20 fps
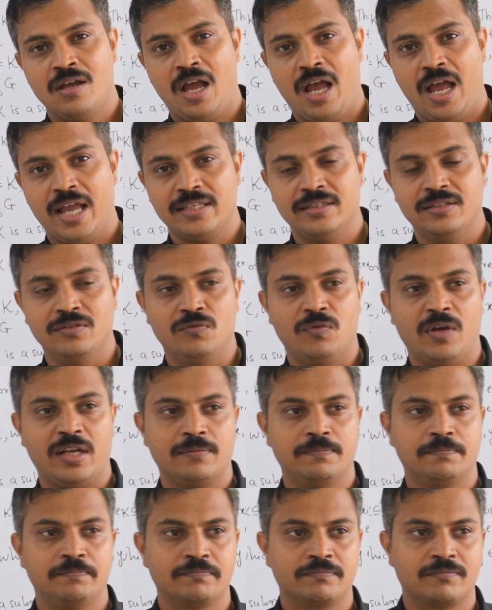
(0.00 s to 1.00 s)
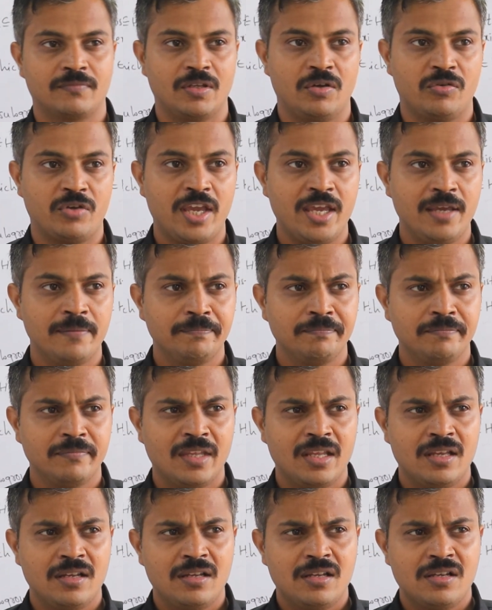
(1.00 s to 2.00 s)
either one. Okay,
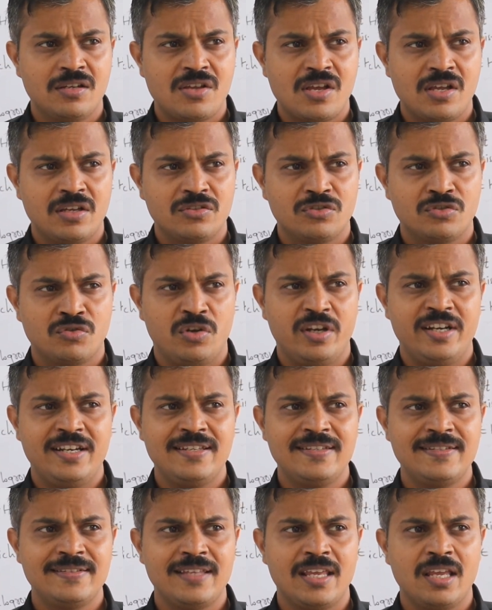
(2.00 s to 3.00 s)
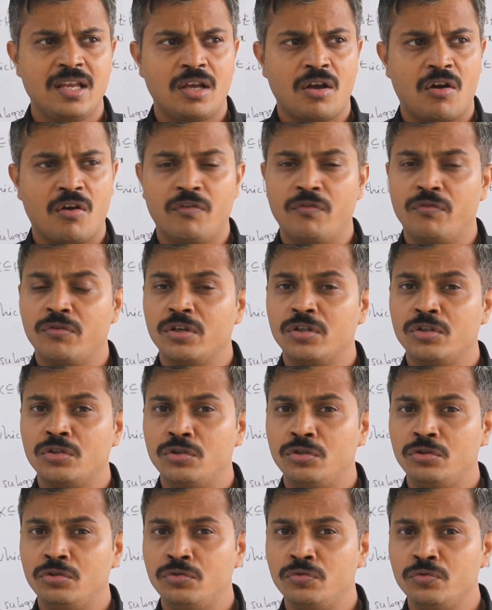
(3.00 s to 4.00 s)
so let us think of
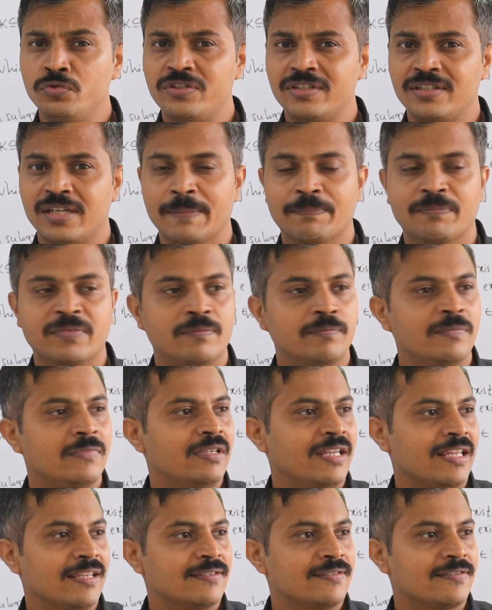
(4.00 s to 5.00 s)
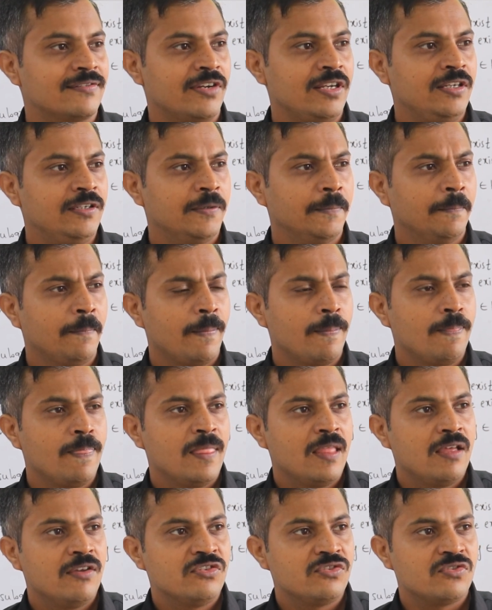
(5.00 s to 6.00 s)
two step test, right?
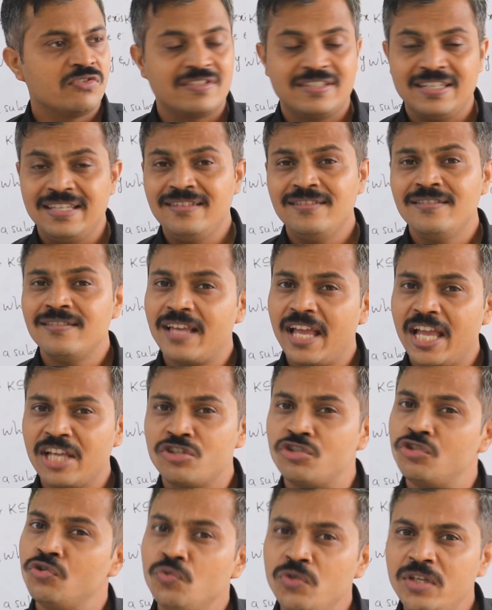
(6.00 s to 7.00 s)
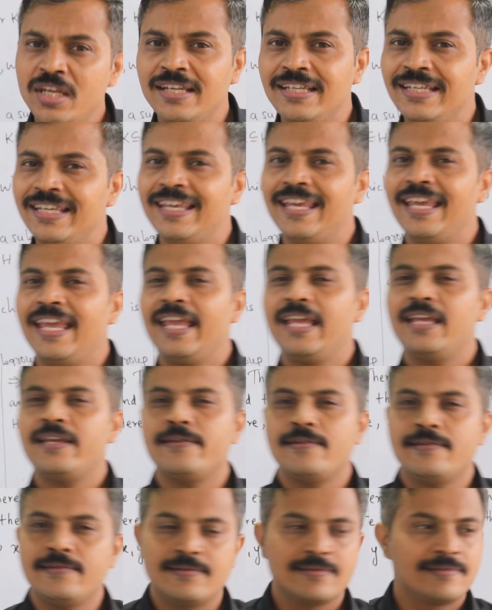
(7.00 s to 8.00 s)
So since H union K
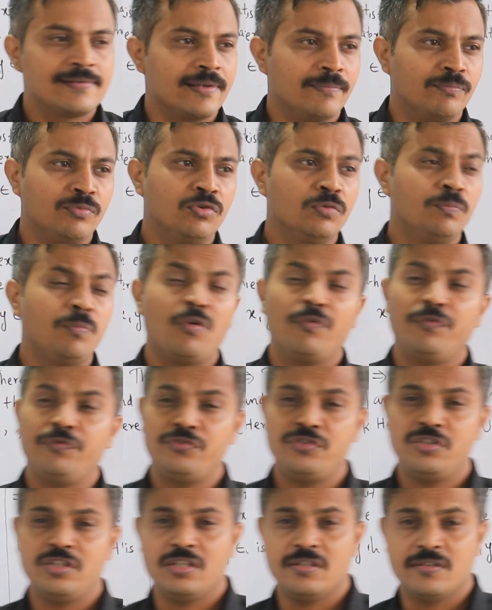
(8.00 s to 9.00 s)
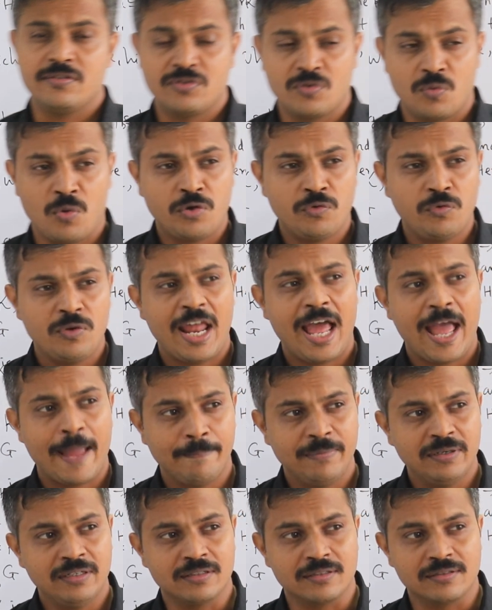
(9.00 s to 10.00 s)
is a subgroup of G, so what will
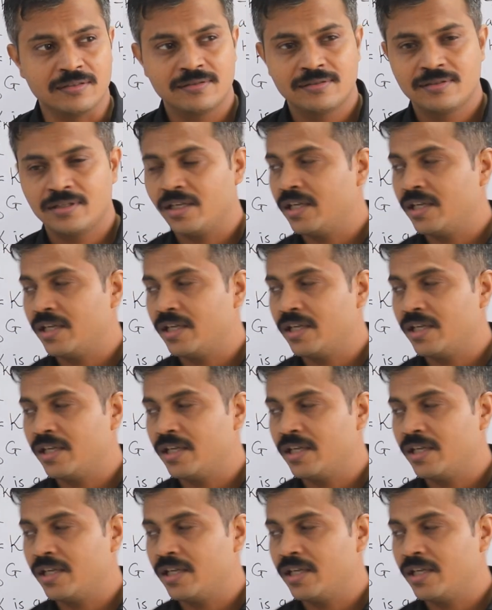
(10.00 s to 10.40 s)
happen is